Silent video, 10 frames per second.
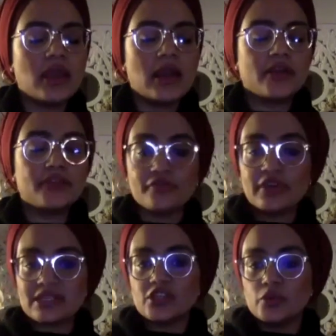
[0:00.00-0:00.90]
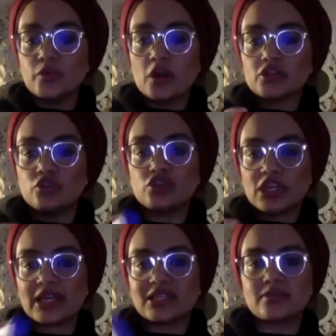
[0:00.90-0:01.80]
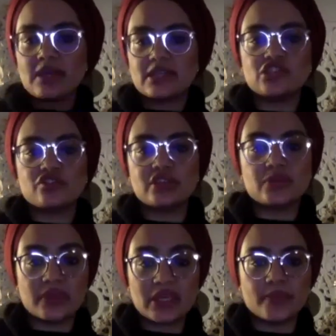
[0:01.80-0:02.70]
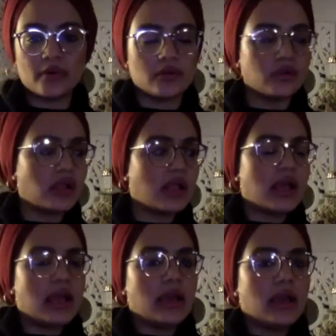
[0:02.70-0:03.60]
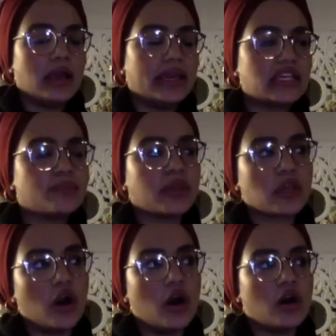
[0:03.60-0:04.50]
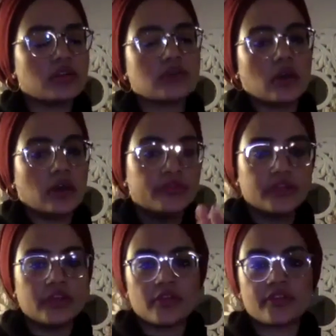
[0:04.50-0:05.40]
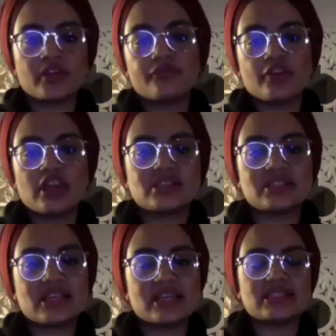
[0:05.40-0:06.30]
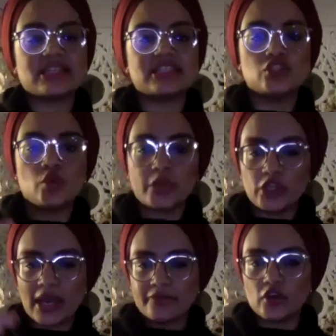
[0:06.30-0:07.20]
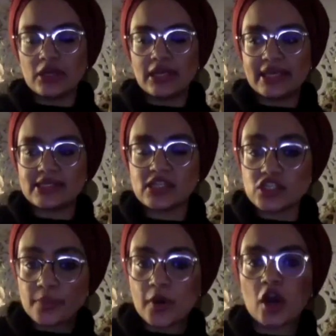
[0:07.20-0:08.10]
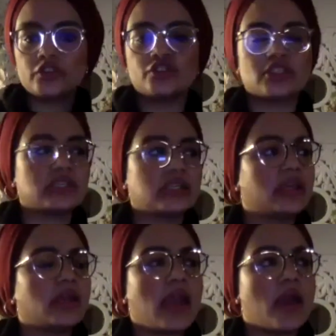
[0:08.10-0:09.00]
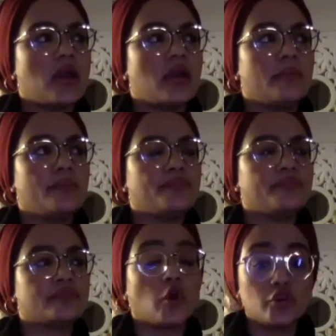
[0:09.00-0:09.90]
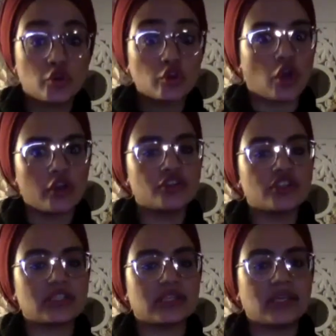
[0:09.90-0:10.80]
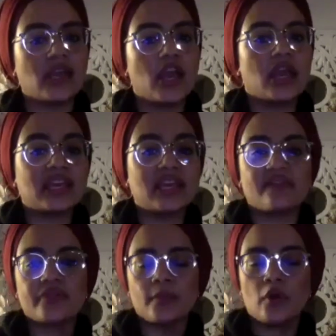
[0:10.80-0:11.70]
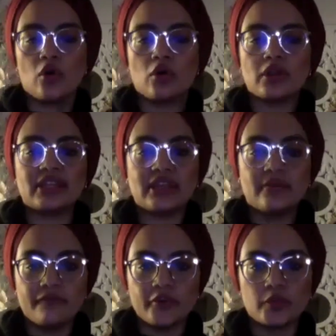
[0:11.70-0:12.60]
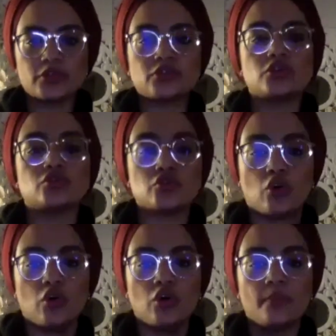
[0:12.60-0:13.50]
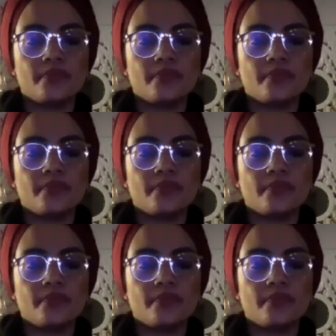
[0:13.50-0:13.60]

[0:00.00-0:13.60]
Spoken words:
And the reason you are too chicken to message these people is because the other thing Fraser says is, you know, when you have your list, subconsciously, or you could consciously give them all an influence score.